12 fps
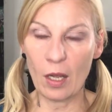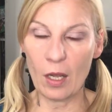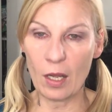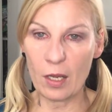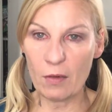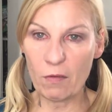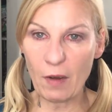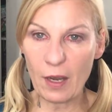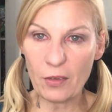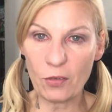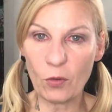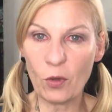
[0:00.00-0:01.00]
And
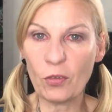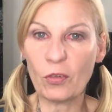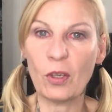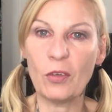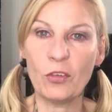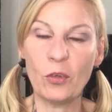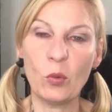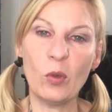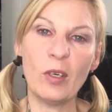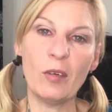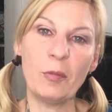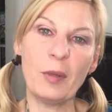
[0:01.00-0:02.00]
vice versa, and she
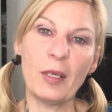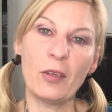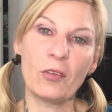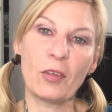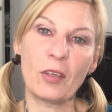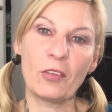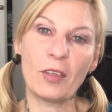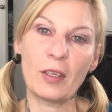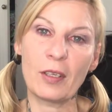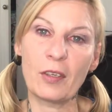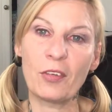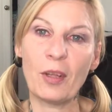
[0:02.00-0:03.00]
wouldn't have been as
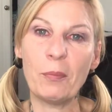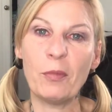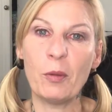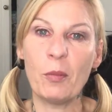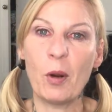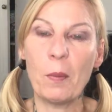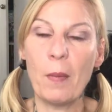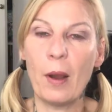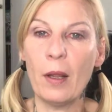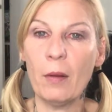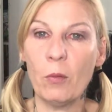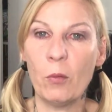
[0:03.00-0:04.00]
accepting about
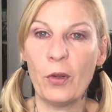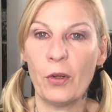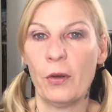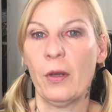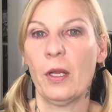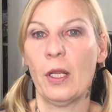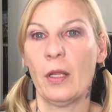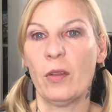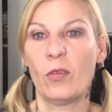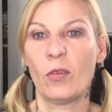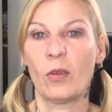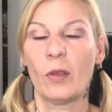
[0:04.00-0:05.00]
my weird
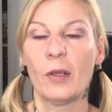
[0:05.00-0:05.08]
needs.